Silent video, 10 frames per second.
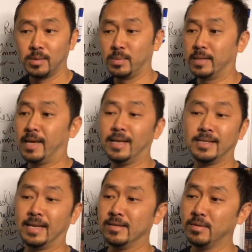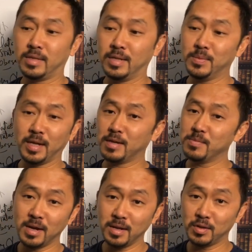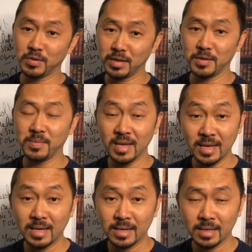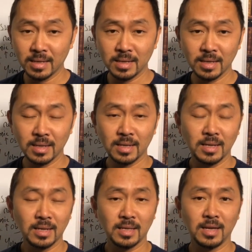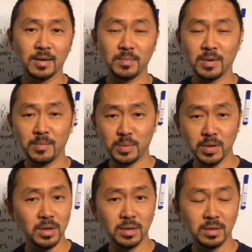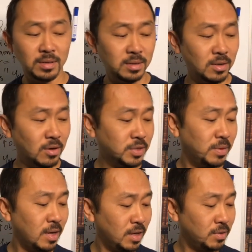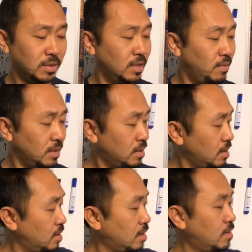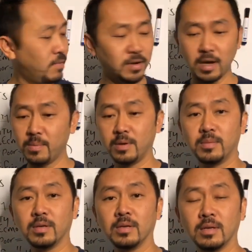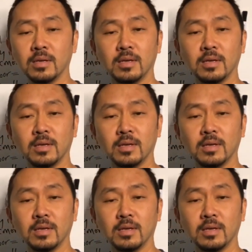but that seems like a money tree to me. Like my book, Ultimate Gastric Sleep Success, I don't have a copy, but